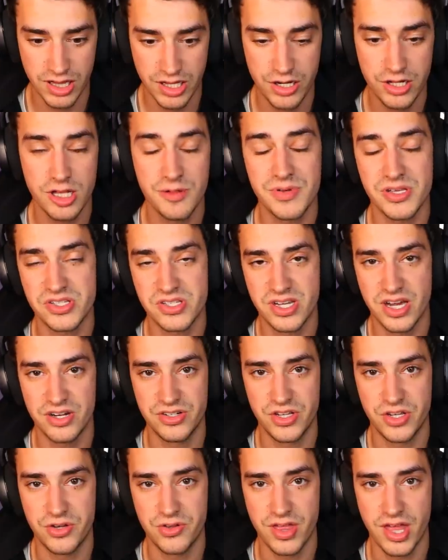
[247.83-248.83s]
literally be
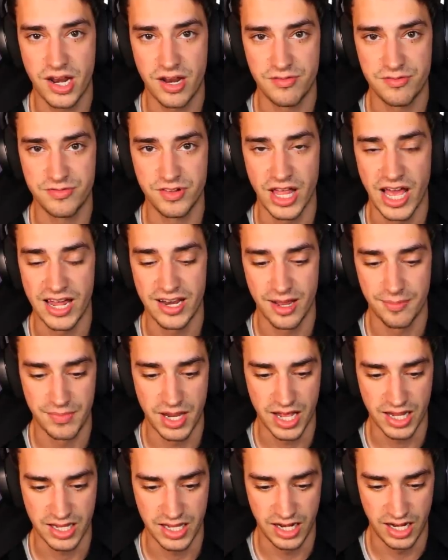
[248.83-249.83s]
scared to do that on flat. I'm
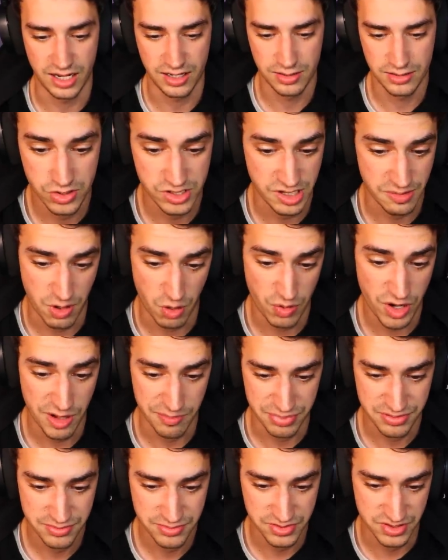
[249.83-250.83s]
not kidding. Of course, I'm a
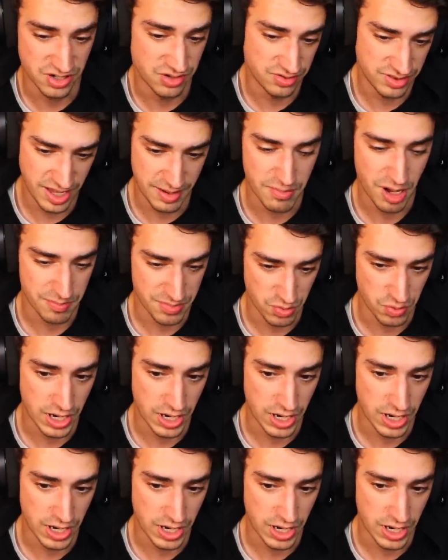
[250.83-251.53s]
wimp, so that might be